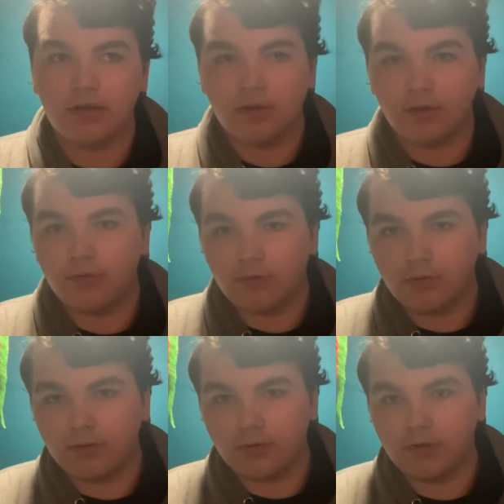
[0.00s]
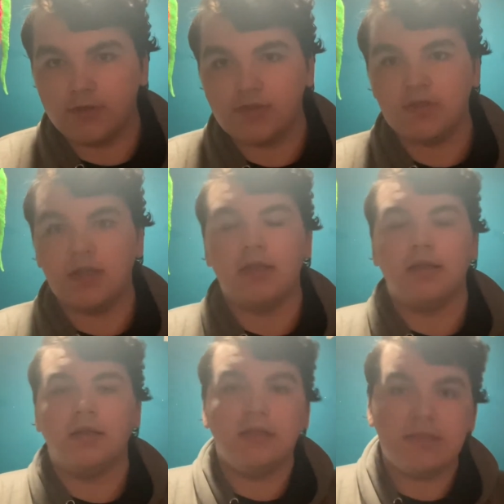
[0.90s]
Of course,
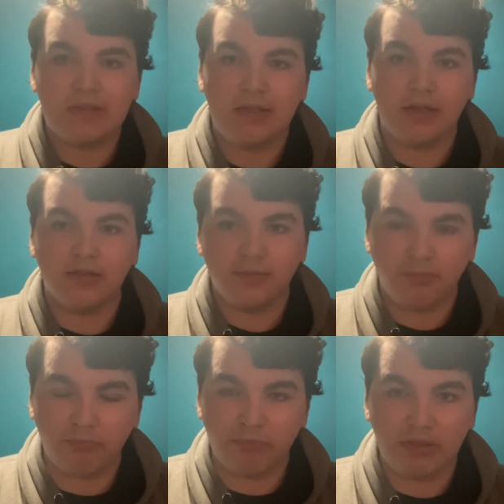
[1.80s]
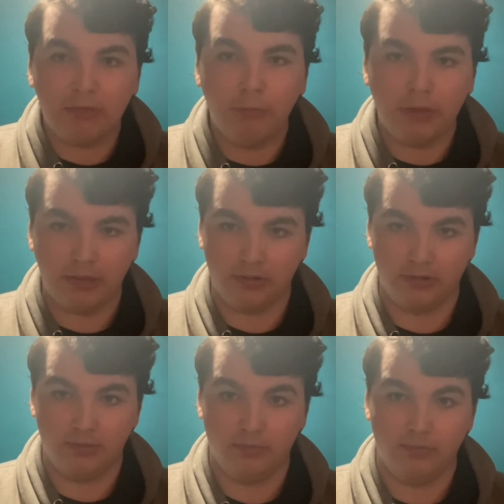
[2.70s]
he's gonna be
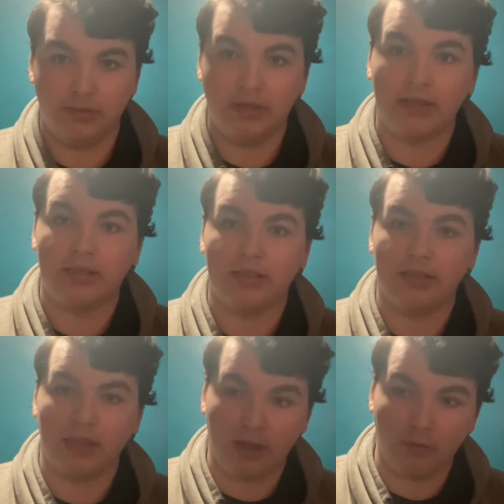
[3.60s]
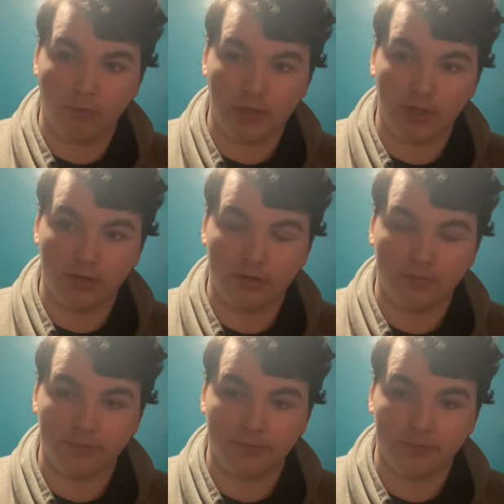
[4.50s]
weird, but not that weird.